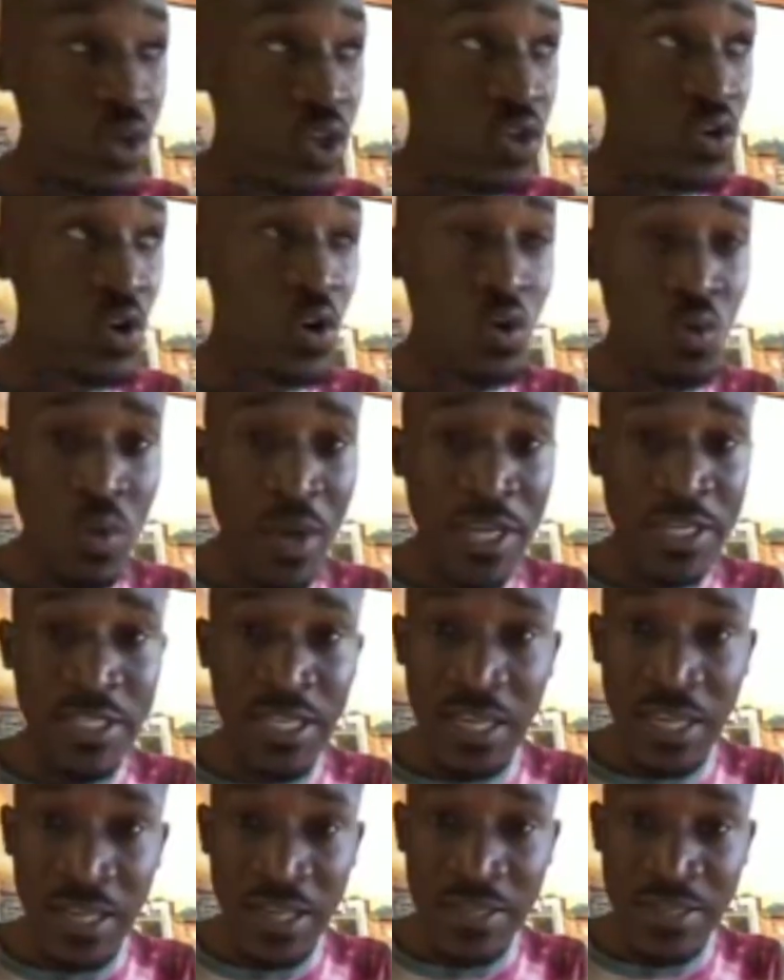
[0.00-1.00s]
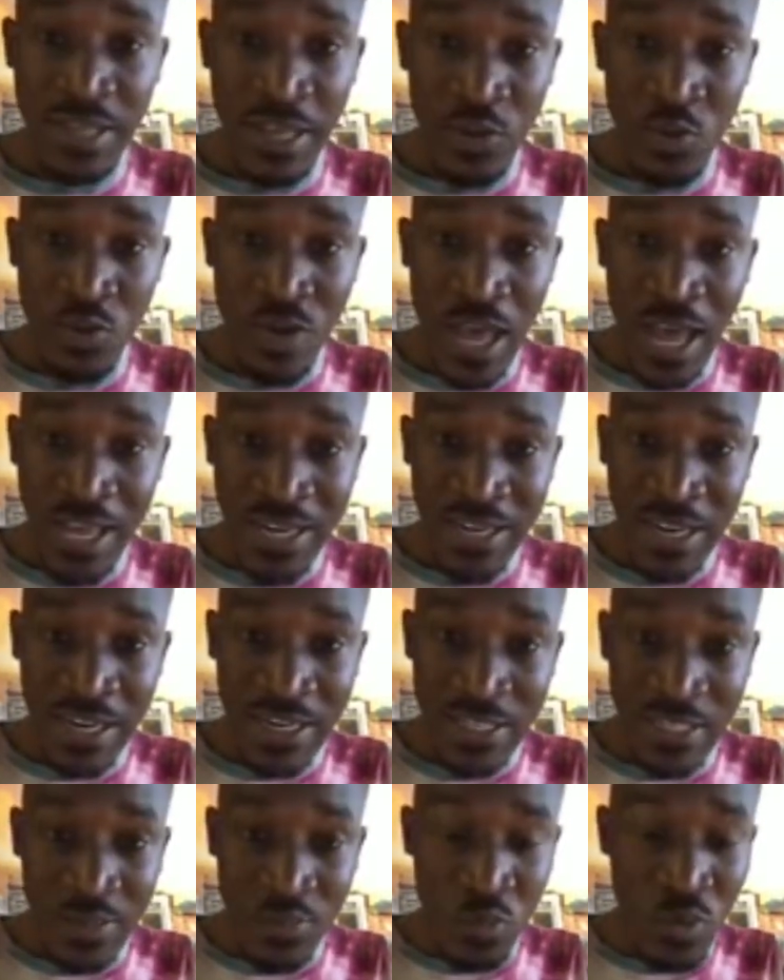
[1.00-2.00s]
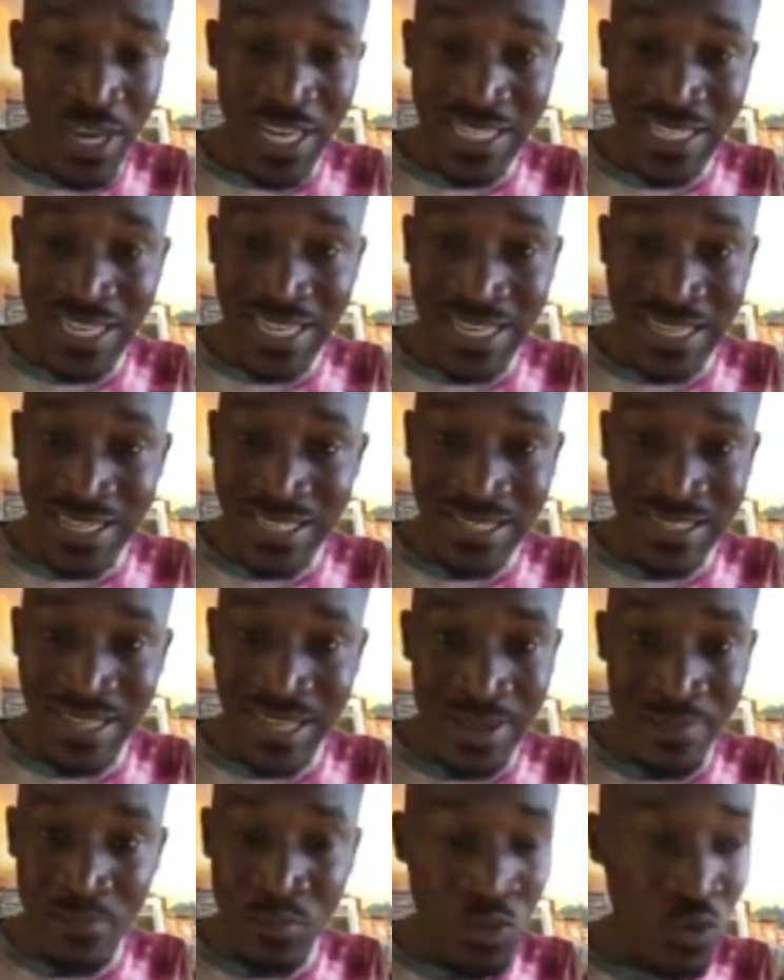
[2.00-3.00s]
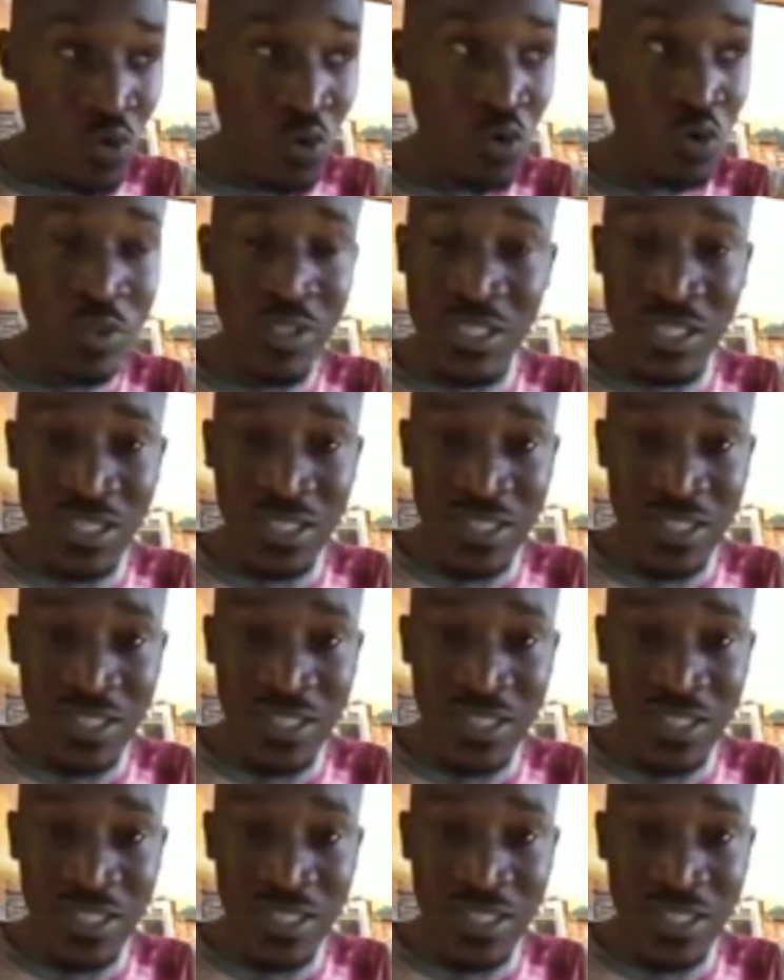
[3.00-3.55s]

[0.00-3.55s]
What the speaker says: Do you know where Teresa? Ugandans mwetereze mo